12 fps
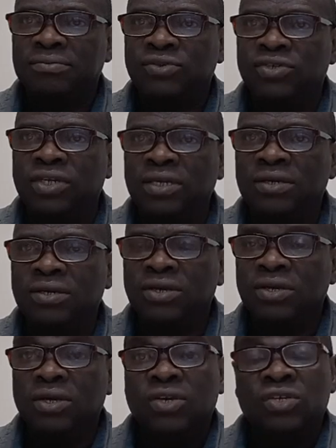You see,
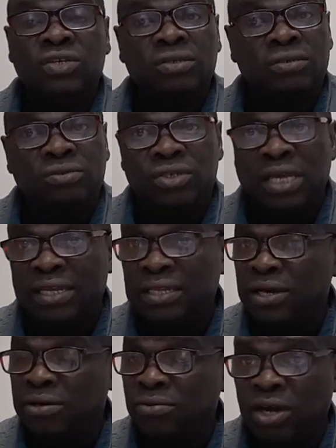
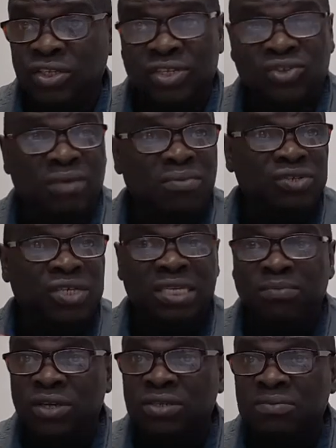it took about
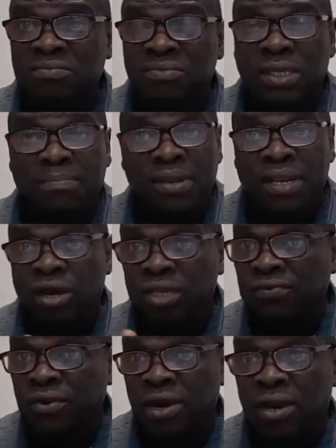6 months. They built a
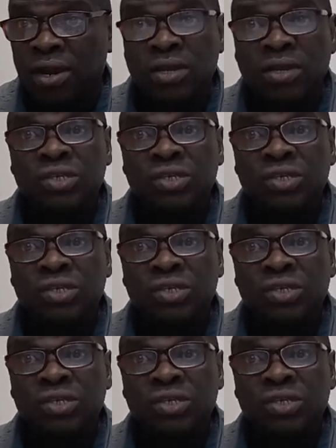house for her.